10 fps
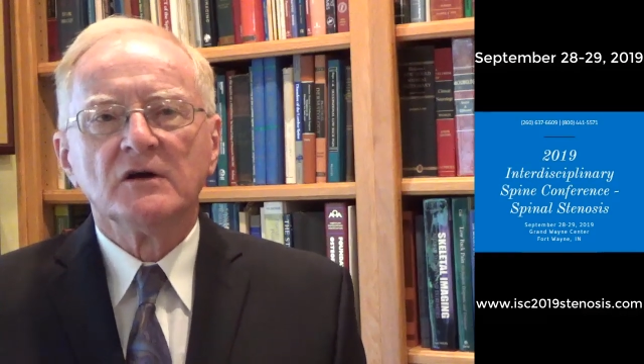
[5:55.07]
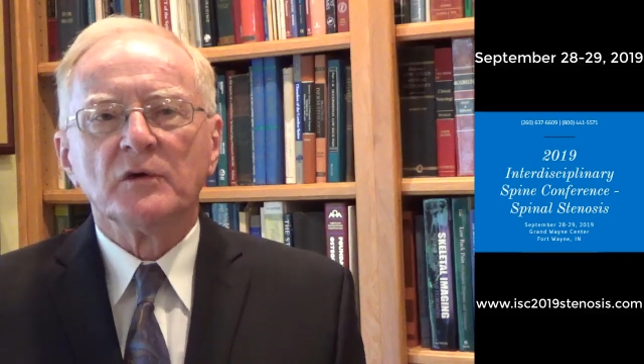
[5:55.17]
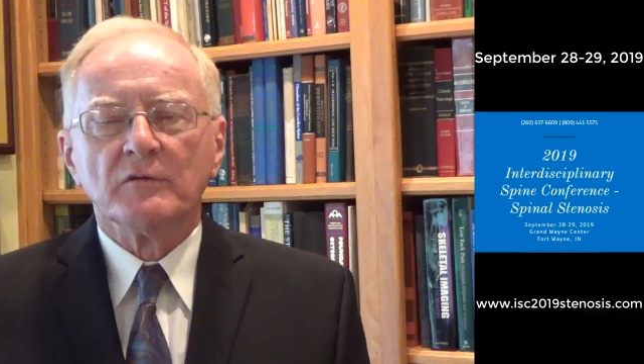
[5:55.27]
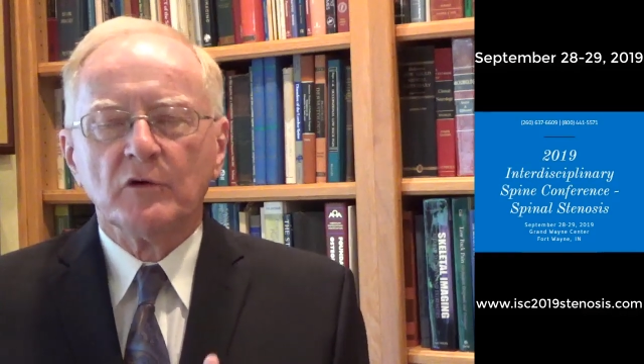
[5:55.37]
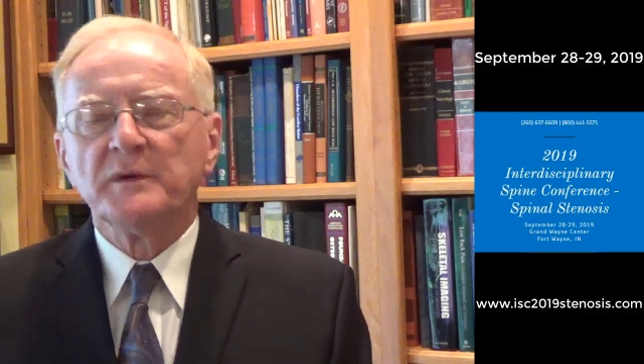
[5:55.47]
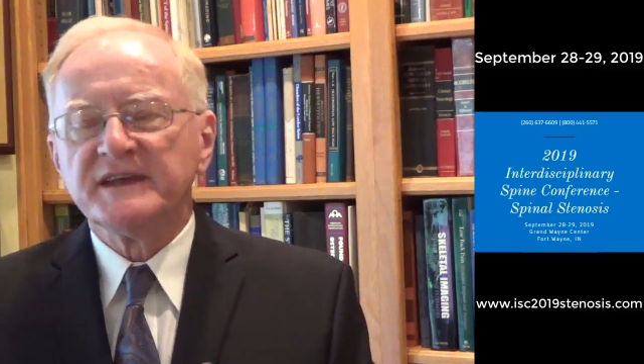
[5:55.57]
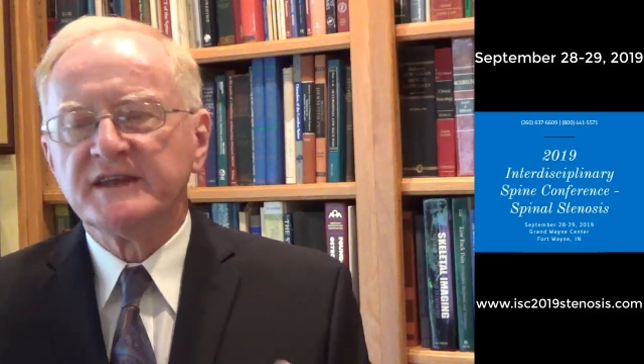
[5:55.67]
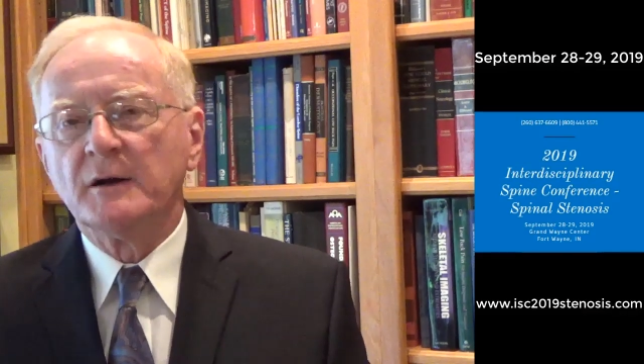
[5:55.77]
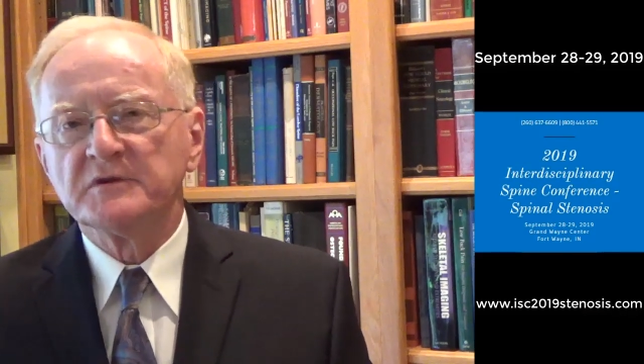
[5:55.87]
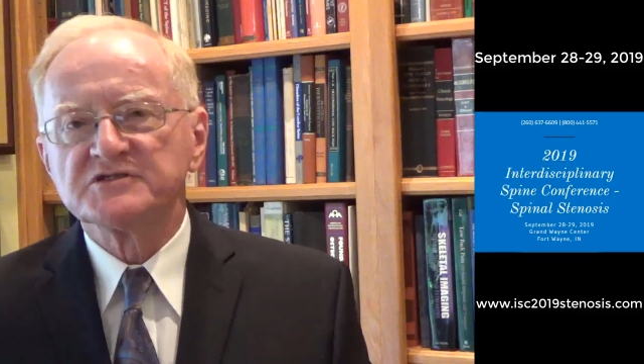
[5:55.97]
We will be
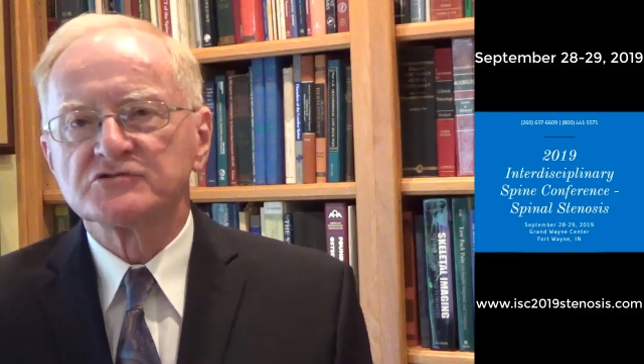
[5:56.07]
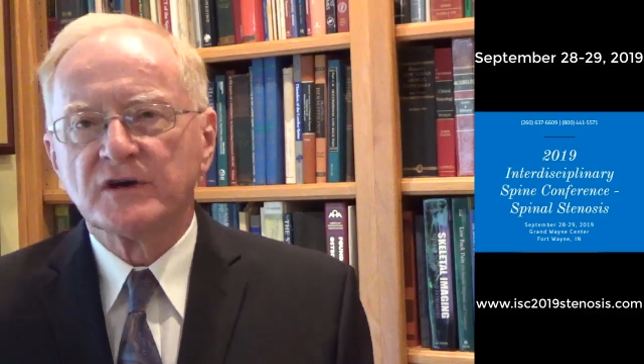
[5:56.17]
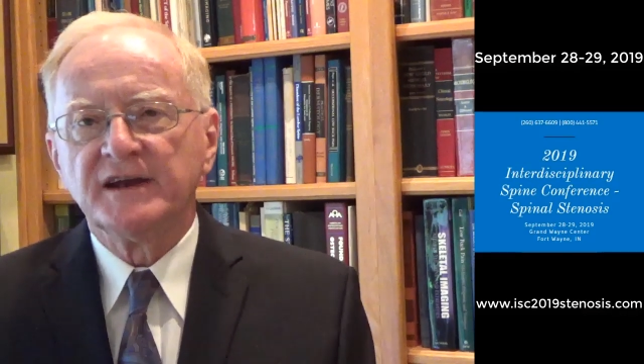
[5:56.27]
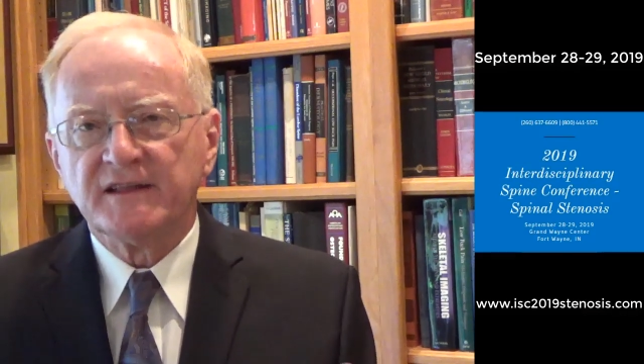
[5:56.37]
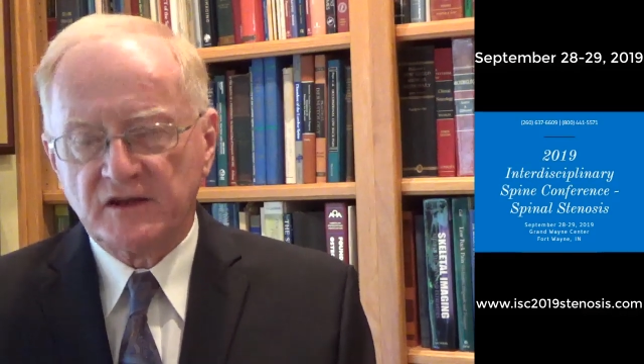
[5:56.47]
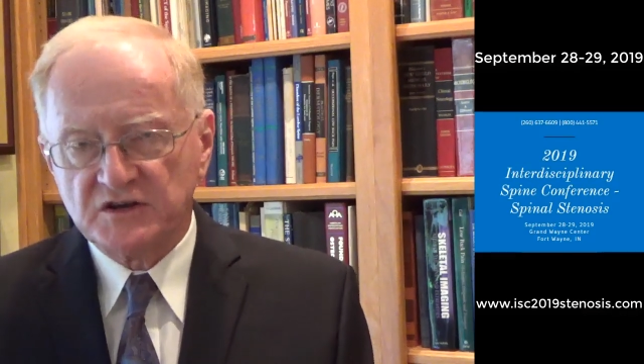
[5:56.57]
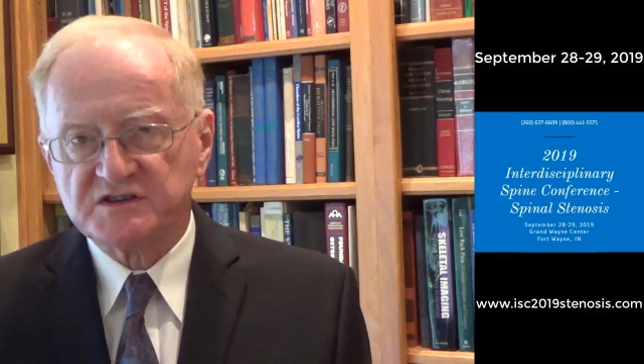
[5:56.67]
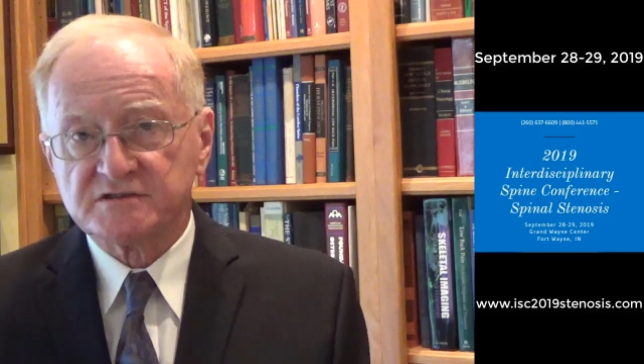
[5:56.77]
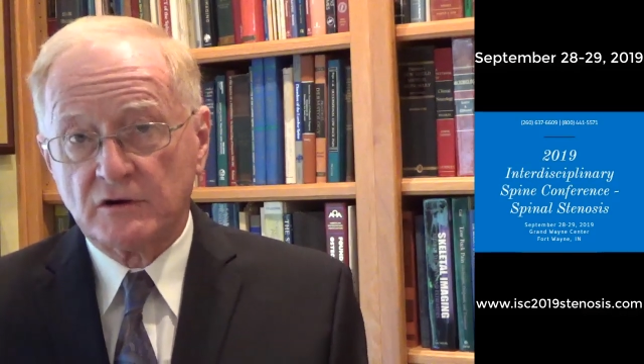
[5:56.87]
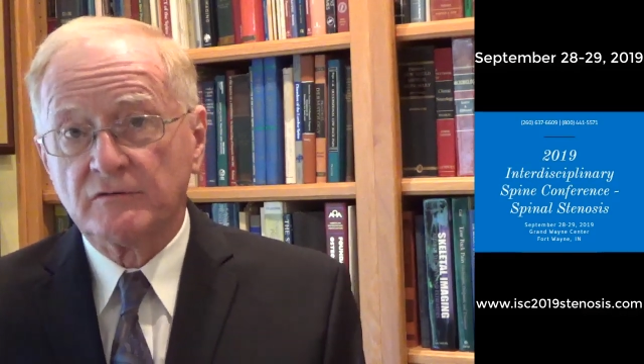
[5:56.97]
demonstrating the
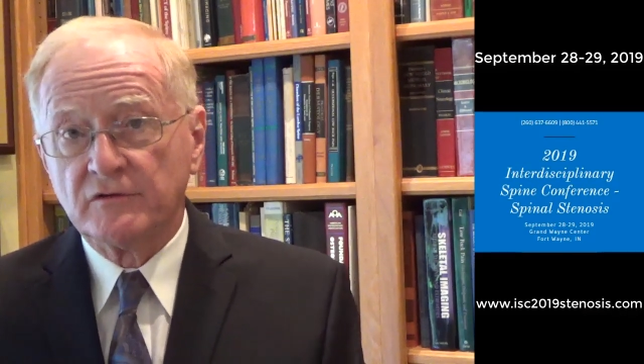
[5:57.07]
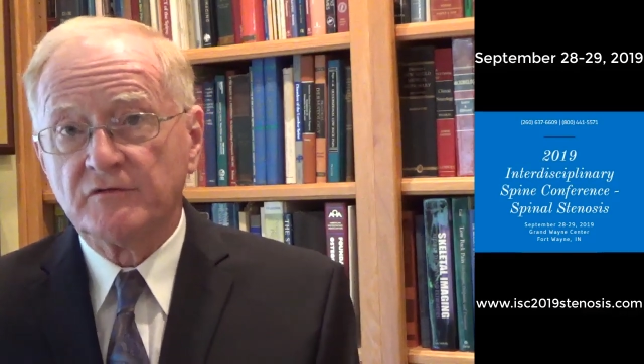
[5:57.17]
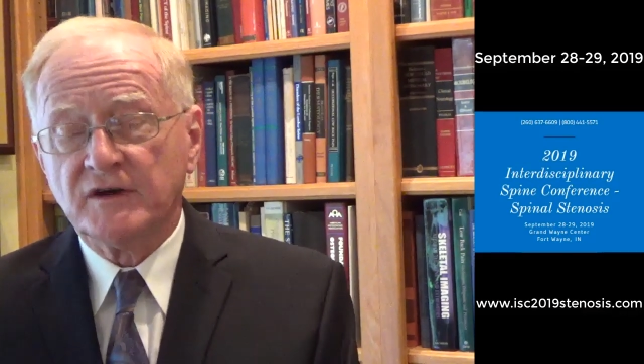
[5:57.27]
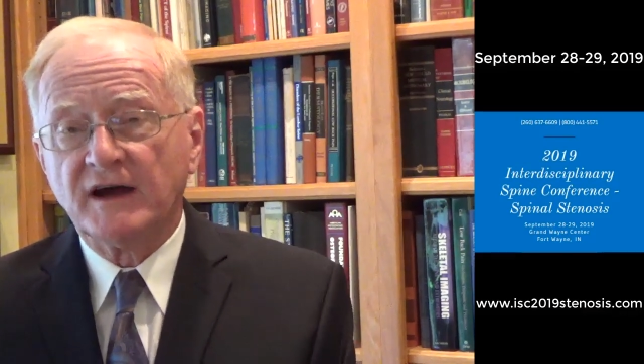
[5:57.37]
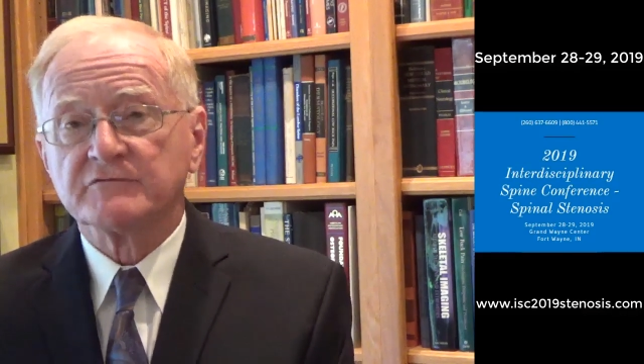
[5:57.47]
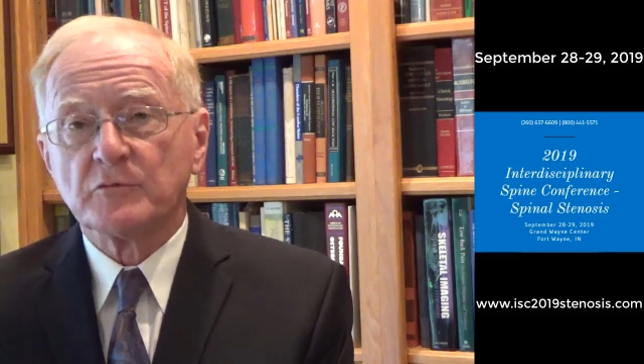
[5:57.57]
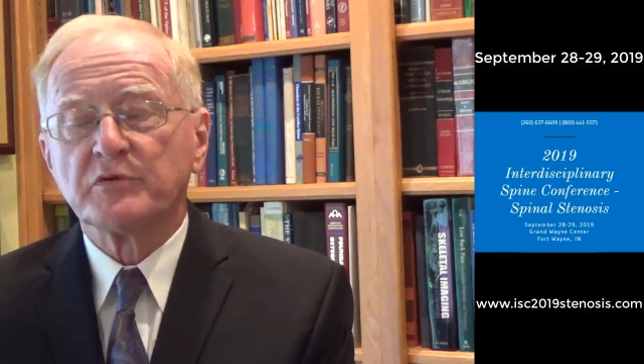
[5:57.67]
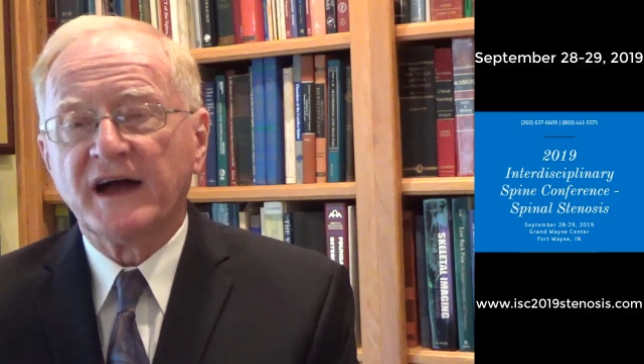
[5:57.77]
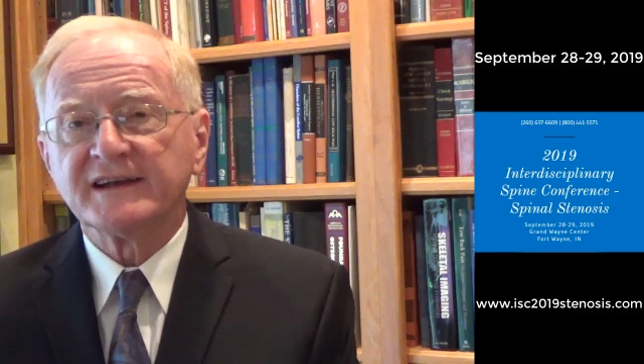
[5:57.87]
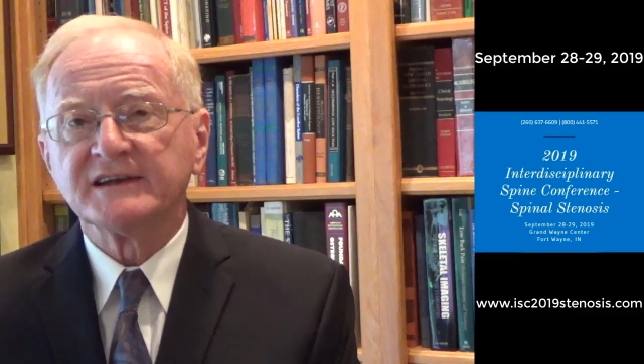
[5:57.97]
conservative
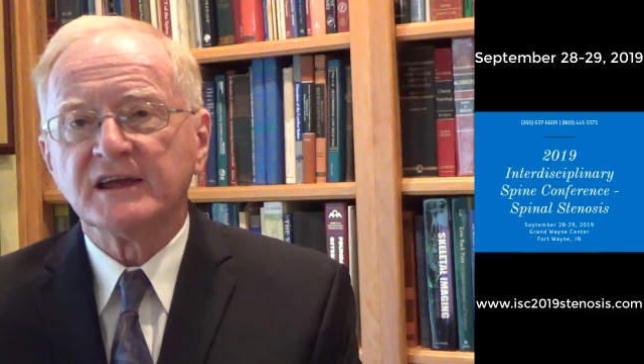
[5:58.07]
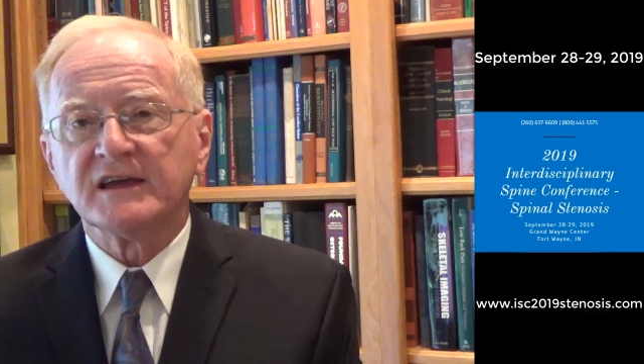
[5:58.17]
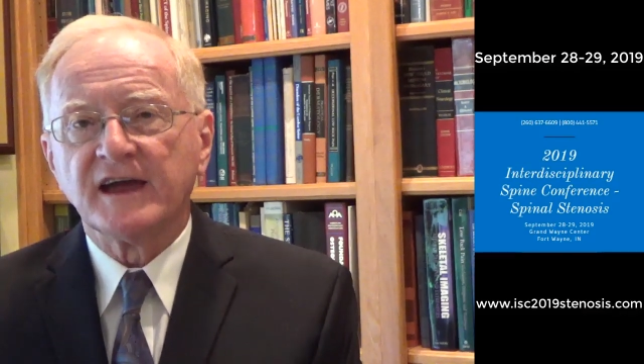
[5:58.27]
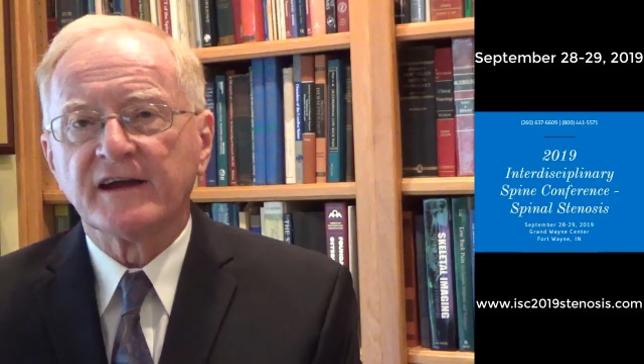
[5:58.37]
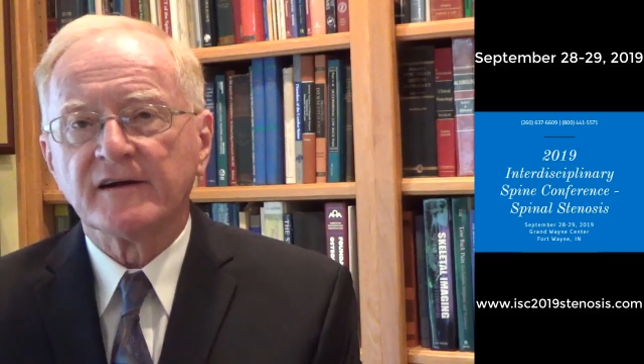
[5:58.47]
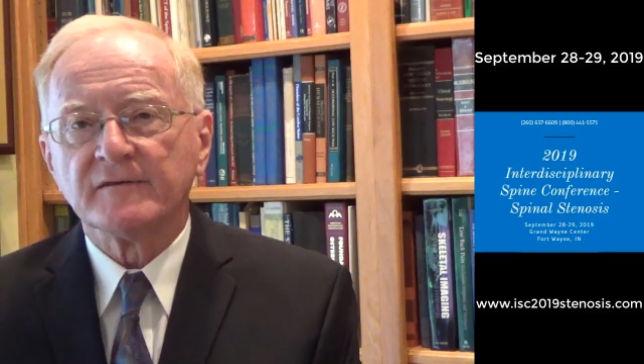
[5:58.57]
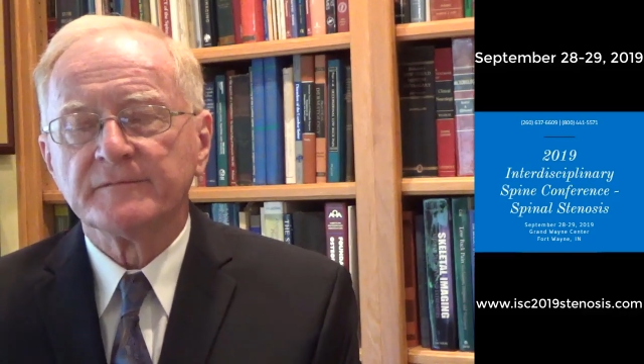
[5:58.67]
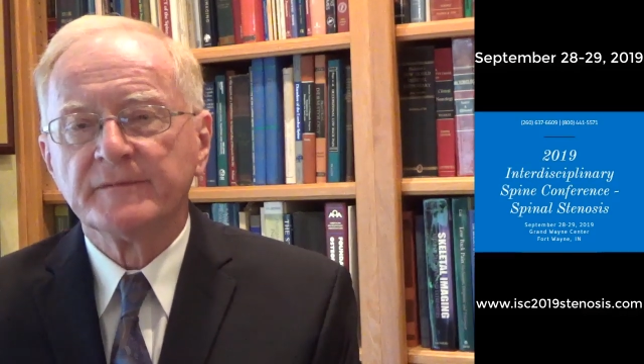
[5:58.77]
chiropractic care.